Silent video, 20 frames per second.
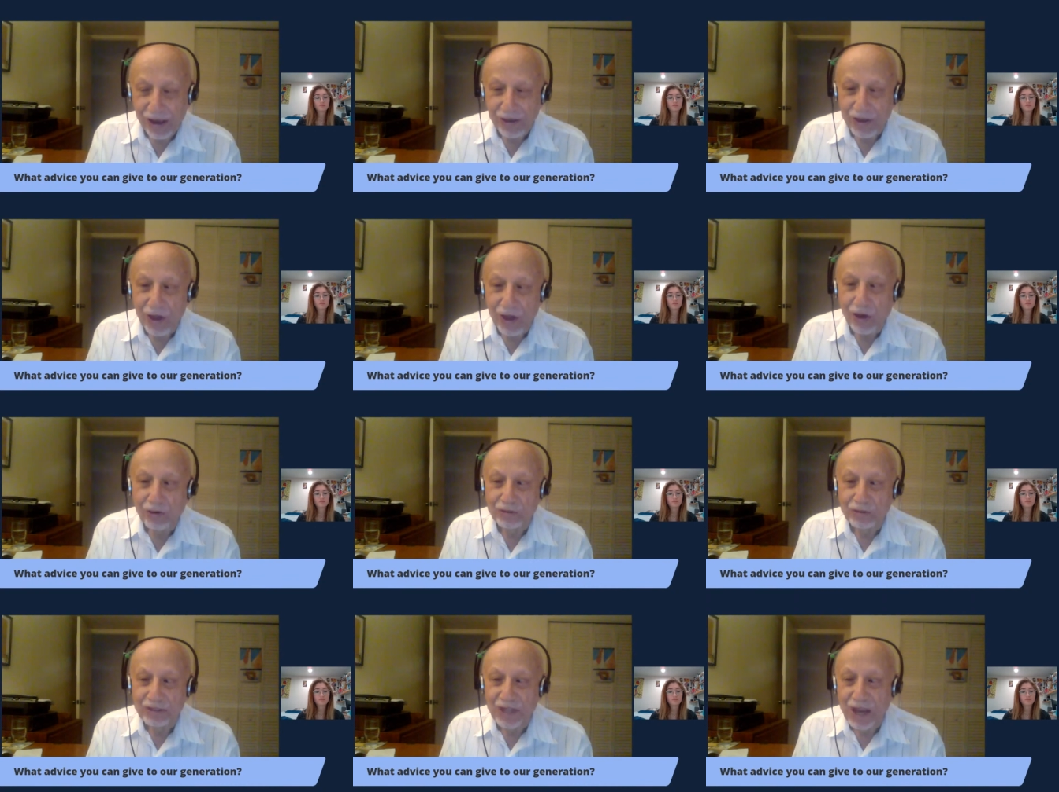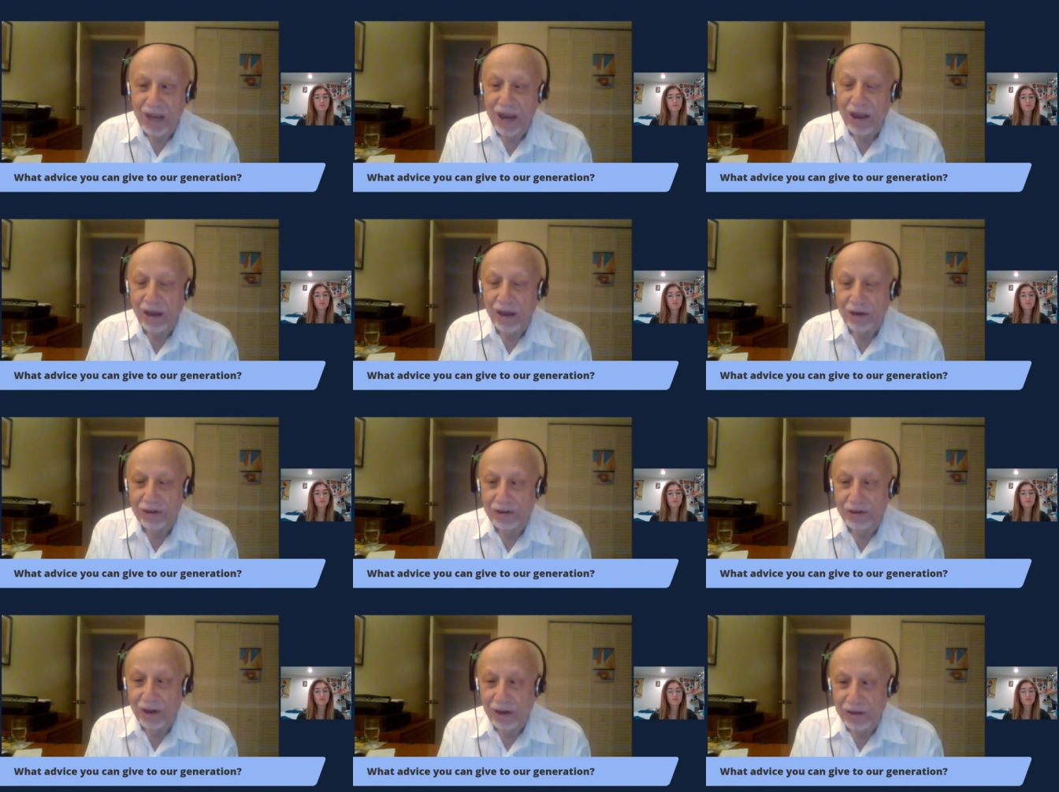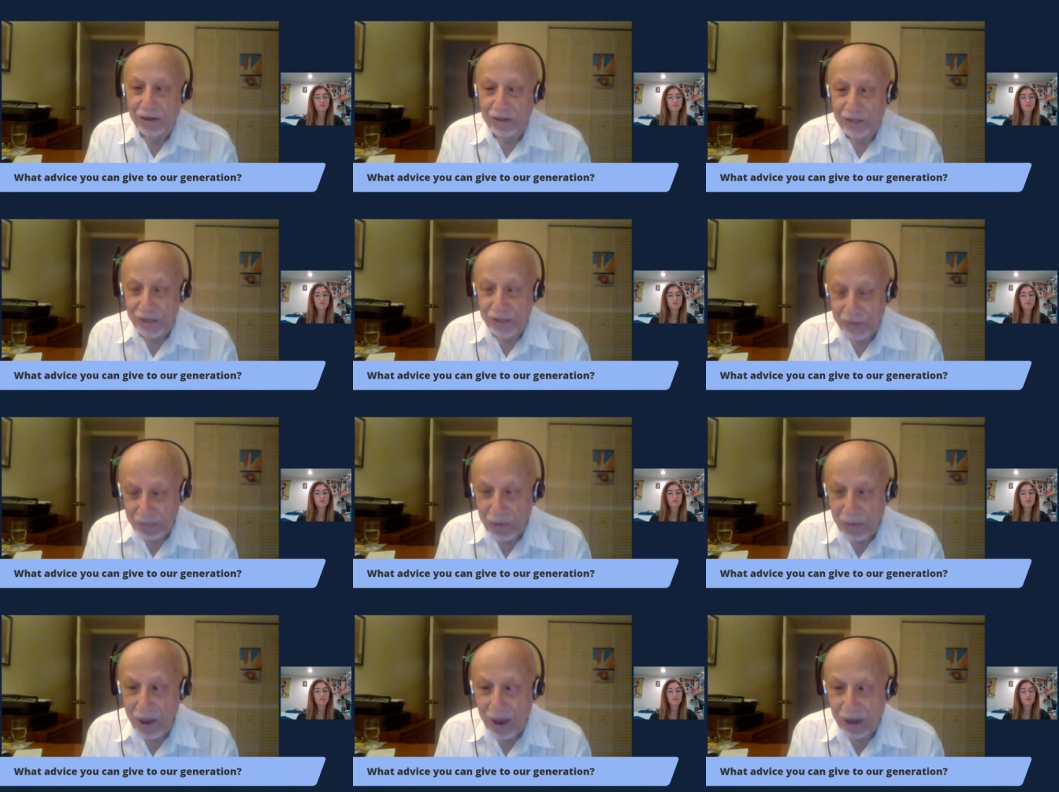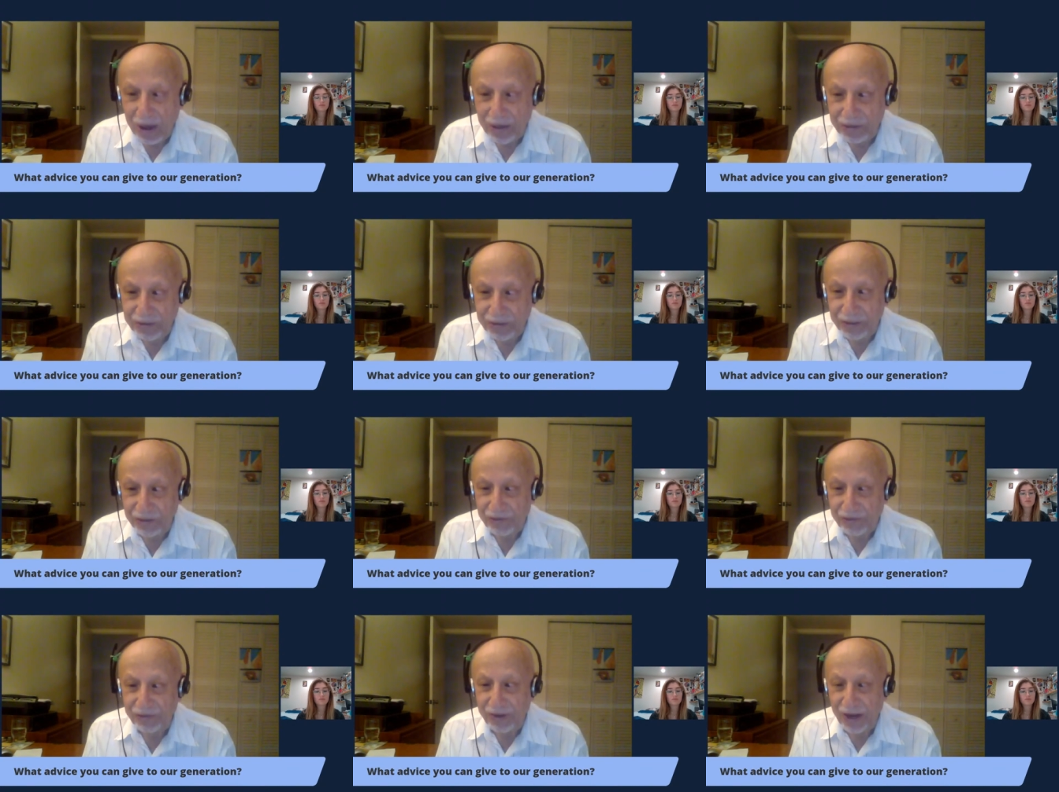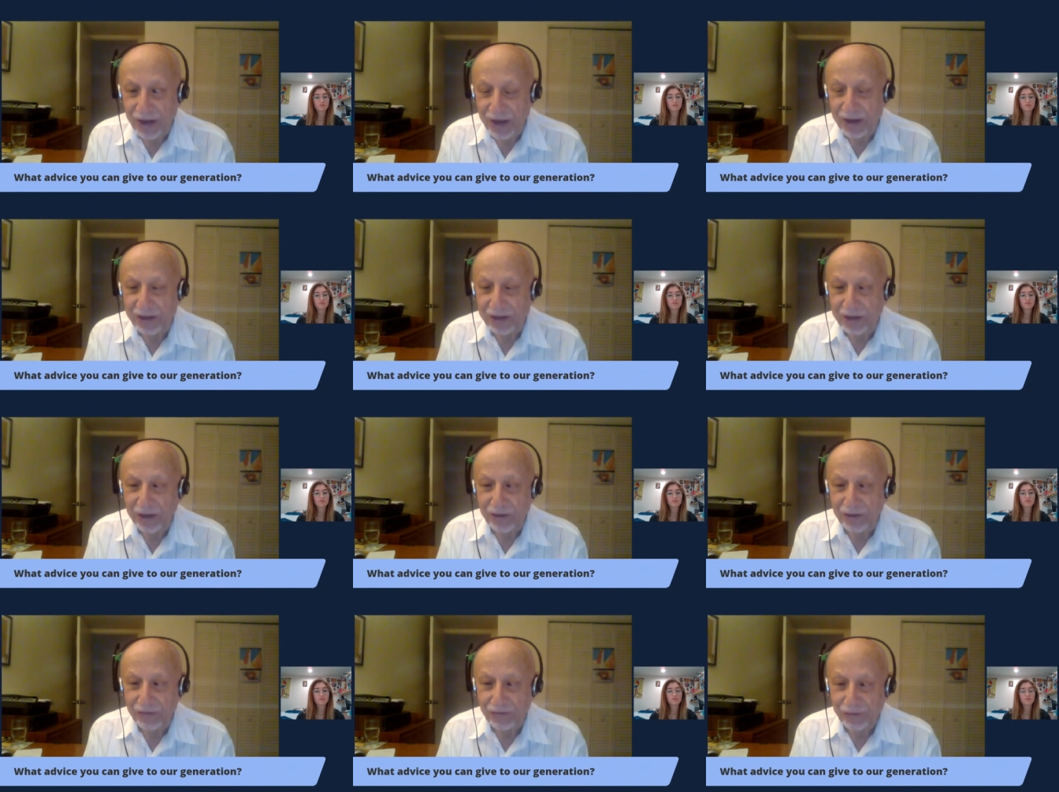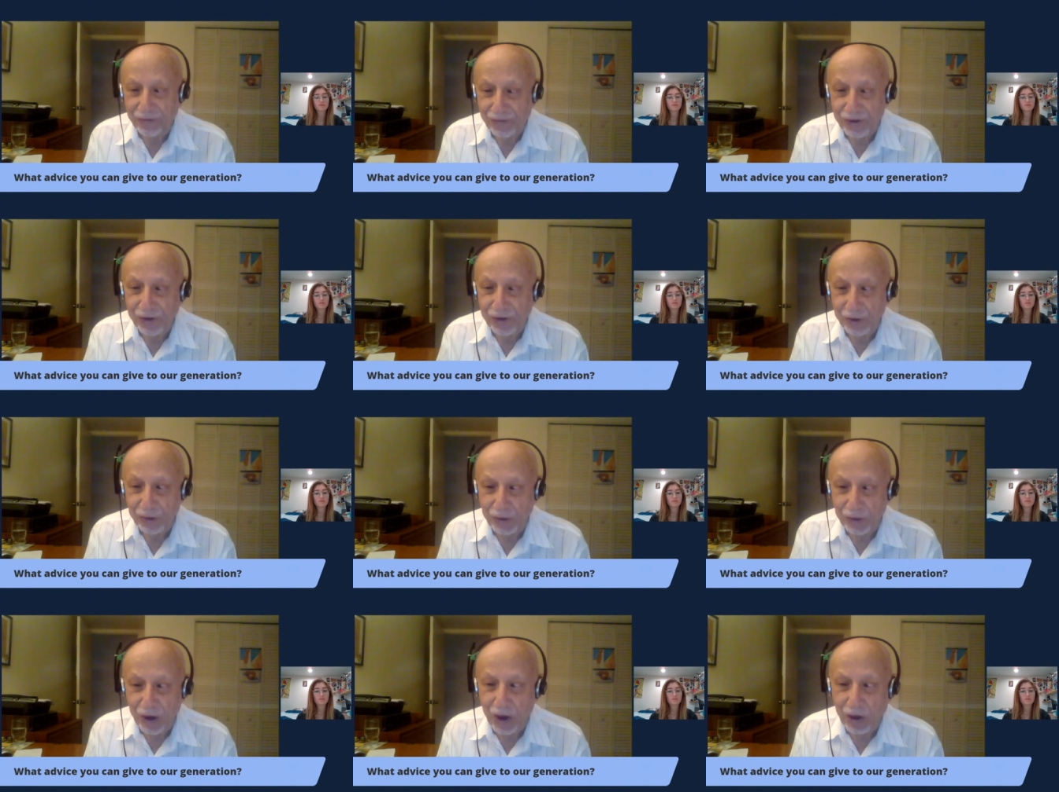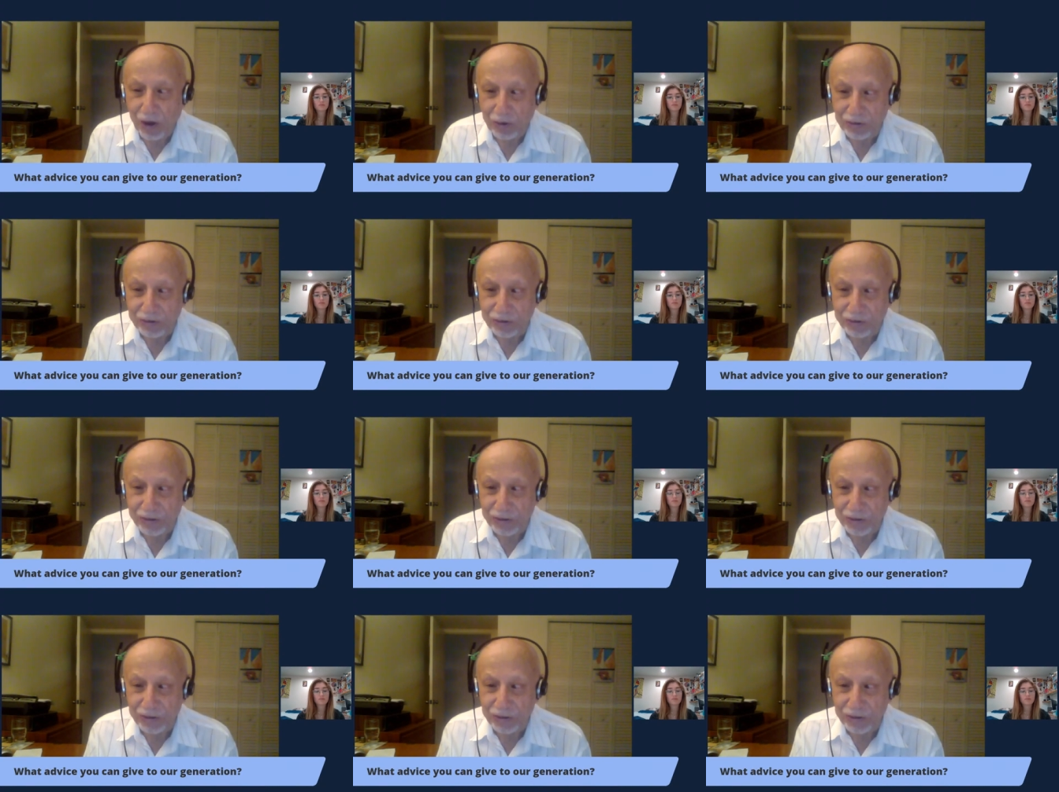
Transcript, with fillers: Now they are smart if they can figure out